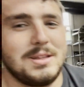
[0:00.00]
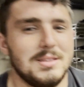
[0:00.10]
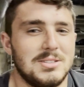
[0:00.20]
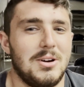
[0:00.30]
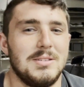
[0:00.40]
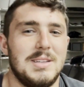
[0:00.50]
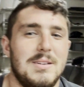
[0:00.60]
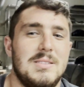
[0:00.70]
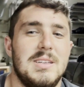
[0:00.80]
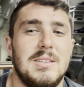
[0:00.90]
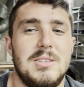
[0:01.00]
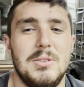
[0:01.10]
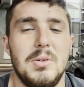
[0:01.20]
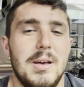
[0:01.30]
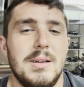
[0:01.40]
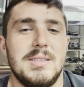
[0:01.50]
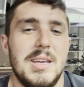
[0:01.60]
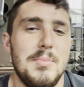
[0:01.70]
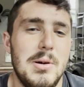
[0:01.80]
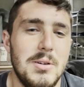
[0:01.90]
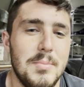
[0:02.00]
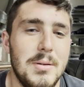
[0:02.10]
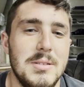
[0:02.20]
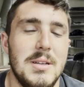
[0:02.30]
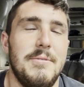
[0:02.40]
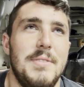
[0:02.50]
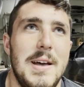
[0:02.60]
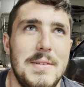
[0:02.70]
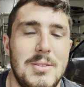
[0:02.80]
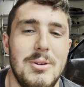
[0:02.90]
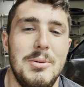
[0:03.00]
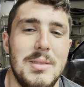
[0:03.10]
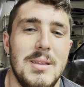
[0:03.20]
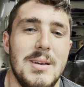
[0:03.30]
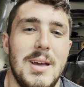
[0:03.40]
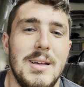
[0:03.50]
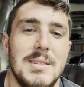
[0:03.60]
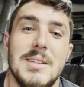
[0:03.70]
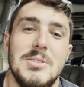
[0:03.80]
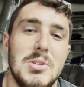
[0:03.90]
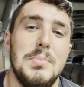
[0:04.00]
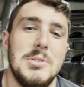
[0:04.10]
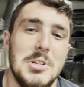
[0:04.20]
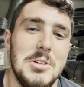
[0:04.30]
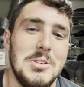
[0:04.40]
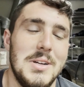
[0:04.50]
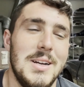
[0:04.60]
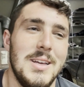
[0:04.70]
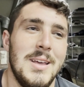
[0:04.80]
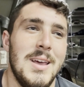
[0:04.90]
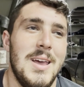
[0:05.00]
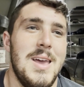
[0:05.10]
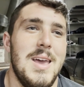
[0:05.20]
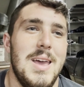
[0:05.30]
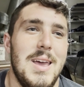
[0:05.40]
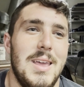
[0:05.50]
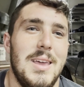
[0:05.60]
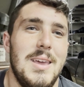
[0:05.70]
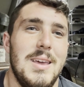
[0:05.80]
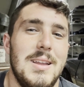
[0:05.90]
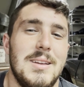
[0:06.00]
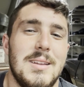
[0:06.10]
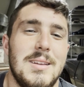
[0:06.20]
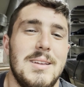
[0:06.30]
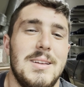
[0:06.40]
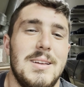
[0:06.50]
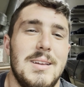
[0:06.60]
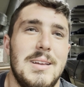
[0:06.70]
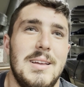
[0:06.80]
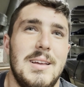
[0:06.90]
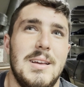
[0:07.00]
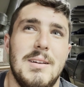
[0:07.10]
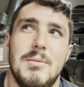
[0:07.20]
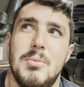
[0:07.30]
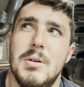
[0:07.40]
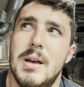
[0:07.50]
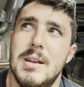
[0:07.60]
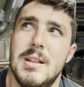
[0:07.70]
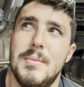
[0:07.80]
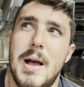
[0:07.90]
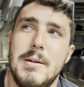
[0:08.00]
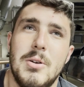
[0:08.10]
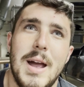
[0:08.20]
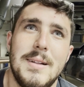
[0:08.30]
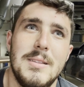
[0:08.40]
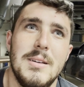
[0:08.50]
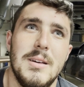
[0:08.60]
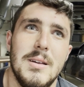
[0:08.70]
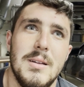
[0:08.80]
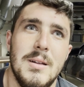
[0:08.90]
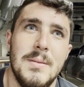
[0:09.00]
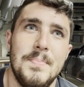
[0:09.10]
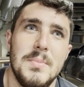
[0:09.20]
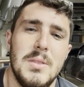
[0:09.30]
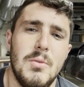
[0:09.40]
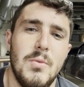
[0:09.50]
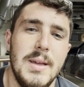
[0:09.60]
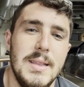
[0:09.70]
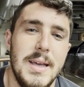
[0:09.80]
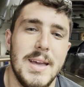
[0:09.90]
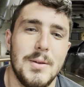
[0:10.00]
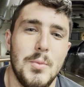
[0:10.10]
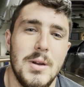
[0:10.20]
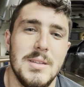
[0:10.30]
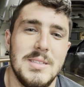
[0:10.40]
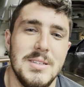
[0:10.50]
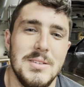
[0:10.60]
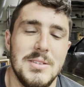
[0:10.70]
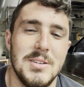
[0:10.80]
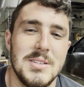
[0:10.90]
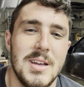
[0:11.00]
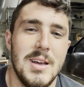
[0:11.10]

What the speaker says: in this car. It's now a 6.2 LSA motor, but it was a 5.3 with the LSA supercharger on it. And I cracked the ringland on one of the cylinders,